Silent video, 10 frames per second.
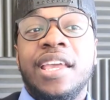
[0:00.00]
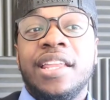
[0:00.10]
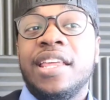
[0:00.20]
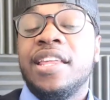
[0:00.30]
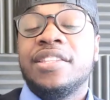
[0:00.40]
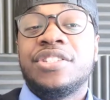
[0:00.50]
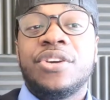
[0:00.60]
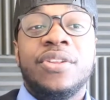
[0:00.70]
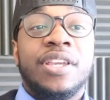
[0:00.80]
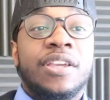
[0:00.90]
It
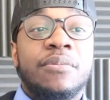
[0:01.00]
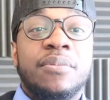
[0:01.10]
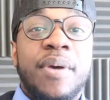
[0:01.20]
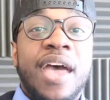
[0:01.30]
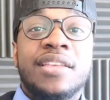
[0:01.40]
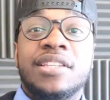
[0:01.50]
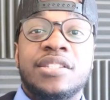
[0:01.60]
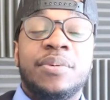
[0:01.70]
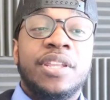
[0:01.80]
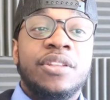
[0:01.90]
certainly can come to pass. I
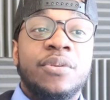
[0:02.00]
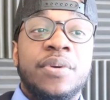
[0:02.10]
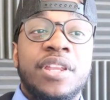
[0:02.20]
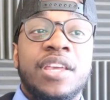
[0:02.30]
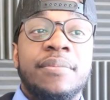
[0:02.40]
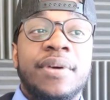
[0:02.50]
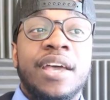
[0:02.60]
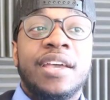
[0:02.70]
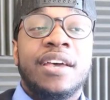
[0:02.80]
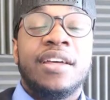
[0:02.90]
explained a little bit in
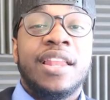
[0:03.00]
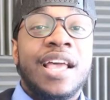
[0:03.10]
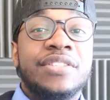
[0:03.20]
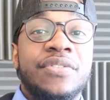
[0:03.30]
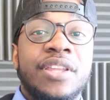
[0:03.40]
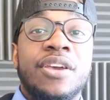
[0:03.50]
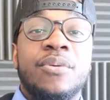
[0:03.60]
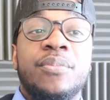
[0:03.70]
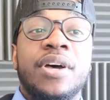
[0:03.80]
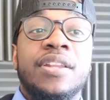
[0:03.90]
my last
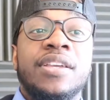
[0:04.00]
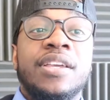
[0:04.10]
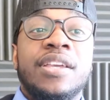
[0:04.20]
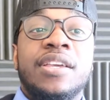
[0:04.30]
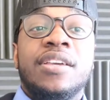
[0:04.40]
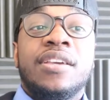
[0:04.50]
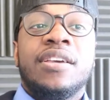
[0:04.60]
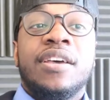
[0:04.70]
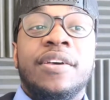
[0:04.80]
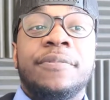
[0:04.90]
video, but
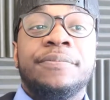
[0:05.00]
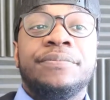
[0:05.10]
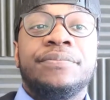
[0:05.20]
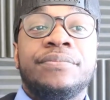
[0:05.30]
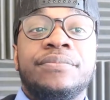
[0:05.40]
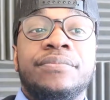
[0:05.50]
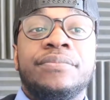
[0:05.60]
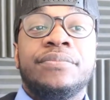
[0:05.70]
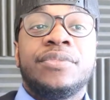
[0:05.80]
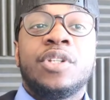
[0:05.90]
to
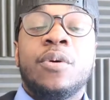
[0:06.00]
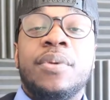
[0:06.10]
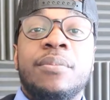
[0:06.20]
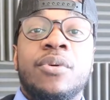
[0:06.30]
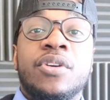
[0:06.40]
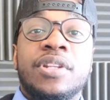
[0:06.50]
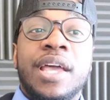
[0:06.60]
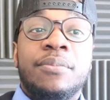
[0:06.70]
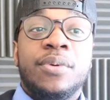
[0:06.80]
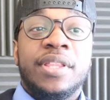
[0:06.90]
go a bit more in
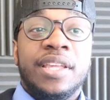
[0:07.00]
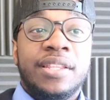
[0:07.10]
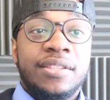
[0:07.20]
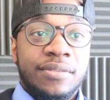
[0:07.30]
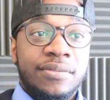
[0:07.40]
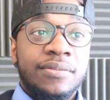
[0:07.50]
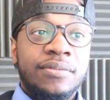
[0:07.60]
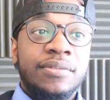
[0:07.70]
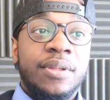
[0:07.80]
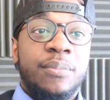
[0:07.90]
depth with it,
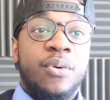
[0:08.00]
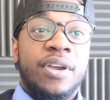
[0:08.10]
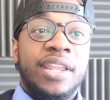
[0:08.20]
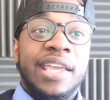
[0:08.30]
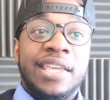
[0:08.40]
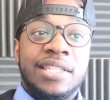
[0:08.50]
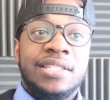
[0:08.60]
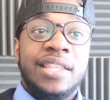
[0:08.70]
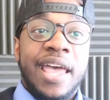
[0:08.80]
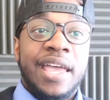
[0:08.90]
the point
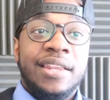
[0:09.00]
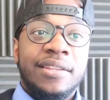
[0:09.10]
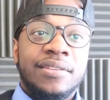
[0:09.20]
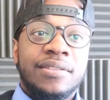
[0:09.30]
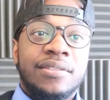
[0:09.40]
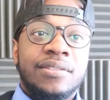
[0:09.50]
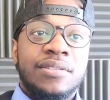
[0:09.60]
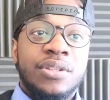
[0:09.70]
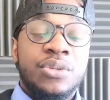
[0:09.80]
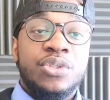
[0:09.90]
is that
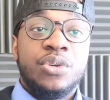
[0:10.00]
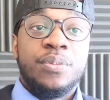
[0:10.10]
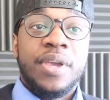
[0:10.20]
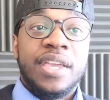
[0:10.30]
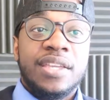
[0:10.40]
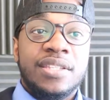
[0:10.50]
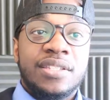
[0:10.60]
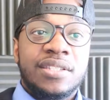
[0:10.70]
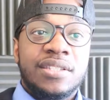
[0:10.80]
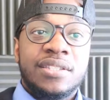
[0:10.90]
YouTube
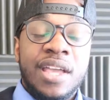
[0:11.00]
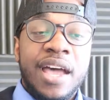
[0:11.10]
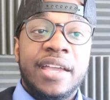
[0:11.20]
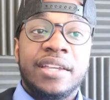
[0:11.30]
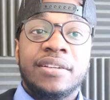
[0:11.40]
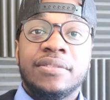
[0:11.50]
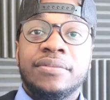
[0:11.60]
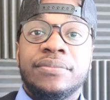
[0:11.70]
is dying.